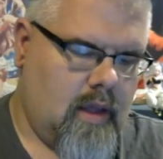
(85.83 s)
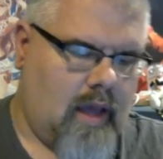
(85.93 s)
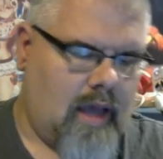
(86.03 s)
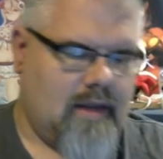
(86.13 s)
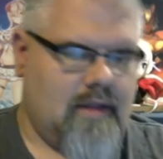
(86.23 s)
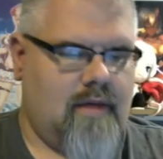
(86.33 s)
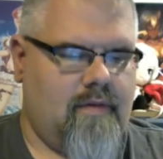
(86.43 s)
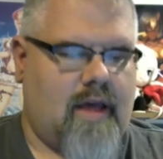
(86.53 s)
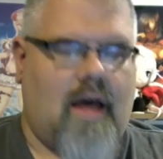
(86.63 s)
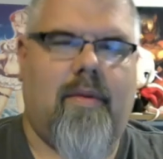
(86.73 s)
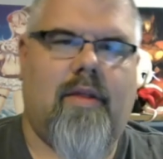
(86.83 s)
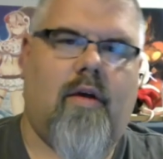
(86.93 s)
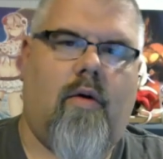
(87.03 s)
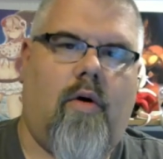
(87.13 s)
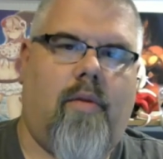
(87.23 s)
I did leave a comment
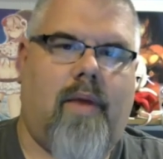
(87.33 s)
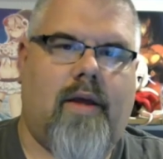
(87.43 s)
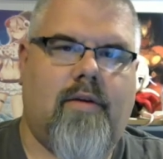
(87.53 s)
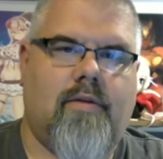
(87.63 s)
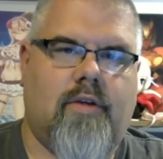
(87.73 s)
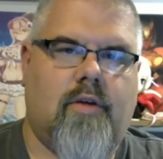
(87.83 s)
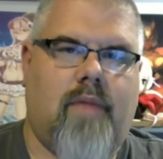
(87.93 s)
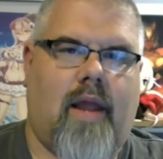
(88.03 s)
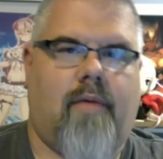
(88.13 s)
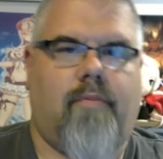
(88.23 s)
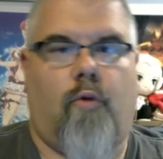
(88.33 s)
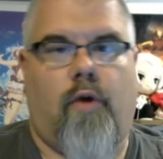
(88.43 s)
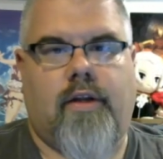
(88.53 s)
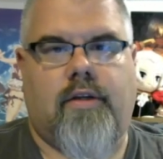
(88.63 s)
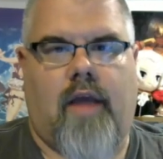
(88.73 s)
though on my YouTube that I
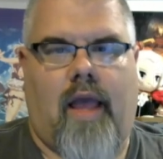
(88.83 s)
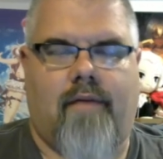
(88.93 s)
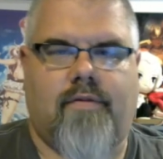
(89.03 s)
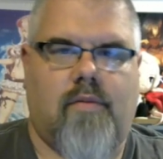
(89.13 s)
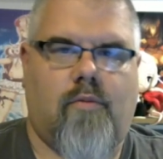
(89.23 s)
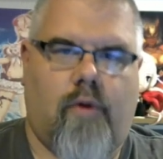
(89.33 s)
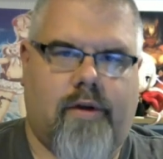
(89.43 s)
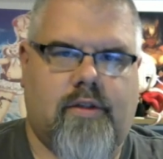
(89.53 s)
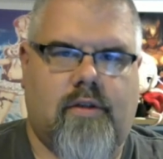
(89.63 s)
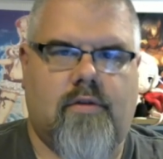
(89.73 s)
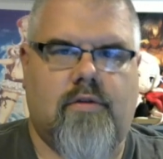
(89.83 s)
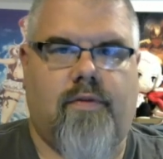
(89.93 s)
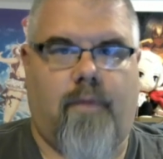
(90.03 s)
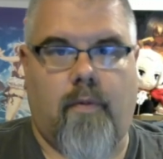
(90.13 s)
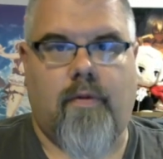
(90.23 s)
wanted to have some questions
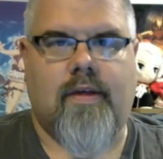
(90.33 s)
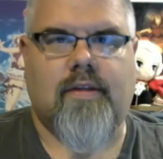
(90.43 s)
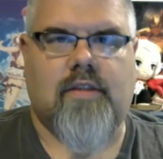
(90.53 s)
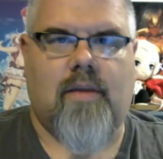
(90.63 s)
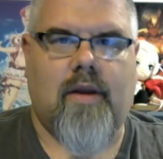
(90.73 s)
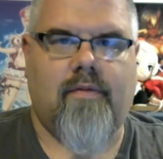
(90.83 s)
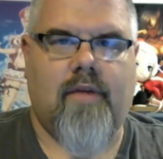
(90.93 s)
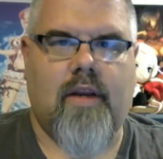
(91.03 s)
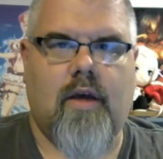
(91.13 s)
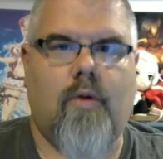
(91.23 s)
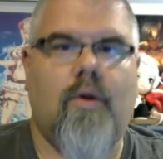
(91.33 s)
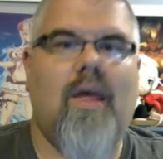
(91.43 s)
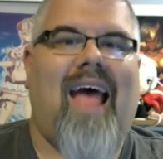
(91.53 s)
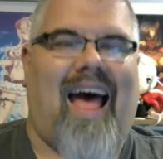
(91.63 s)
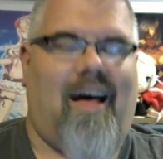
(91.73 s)
for this summoning video.
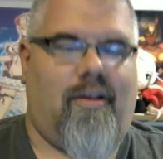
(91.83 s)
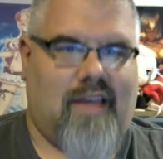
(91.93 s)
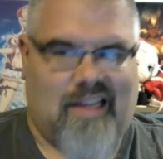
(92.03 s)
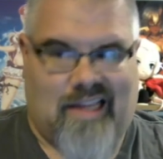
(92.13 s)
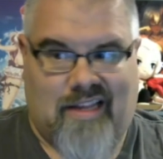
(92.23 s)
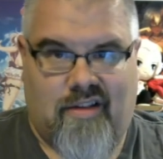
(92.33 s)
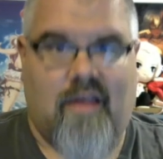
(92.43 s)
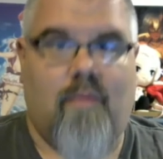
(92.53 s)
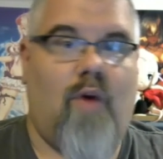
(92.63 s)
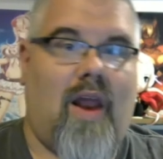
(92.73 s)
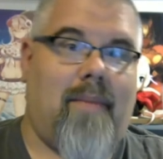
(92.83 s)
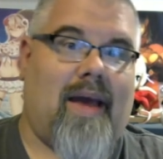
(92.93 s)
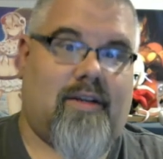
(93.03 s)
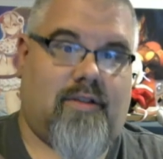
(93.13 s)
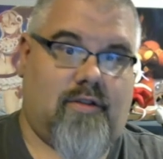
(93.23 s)
I'll get into them when I'm
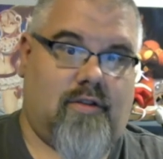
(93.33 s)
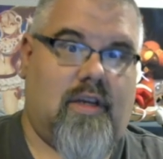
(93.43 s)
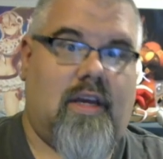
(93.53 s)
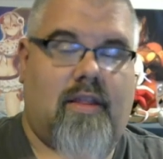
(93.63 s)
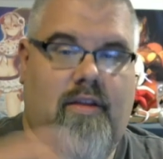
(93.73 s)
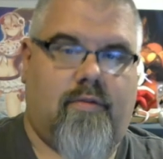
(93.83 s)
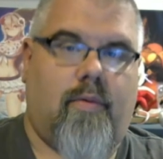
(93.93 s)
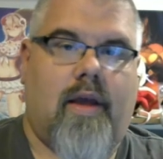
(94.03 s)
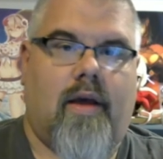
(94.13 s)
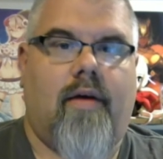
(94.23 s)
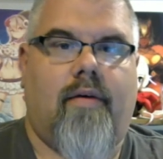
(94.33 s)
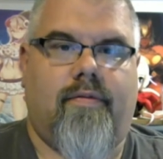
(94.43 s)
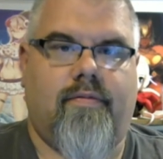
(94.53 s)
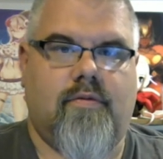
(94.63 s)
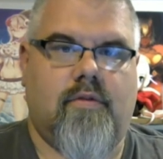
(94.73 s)
actually in the swing of
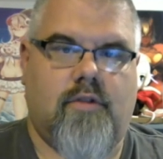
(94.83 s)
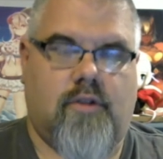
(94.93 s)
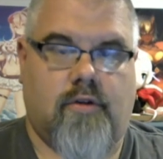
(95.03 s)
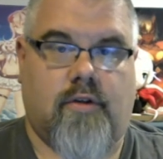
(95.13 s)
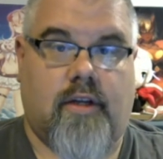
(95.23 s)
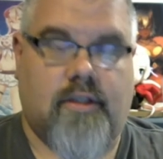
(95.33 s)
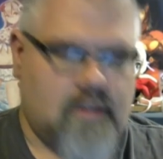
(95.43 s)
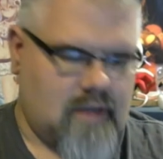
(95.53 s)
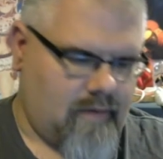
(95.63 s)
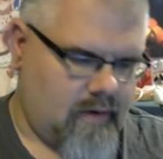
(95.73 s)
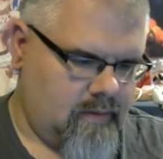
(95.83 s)
Choose Your Legend 7.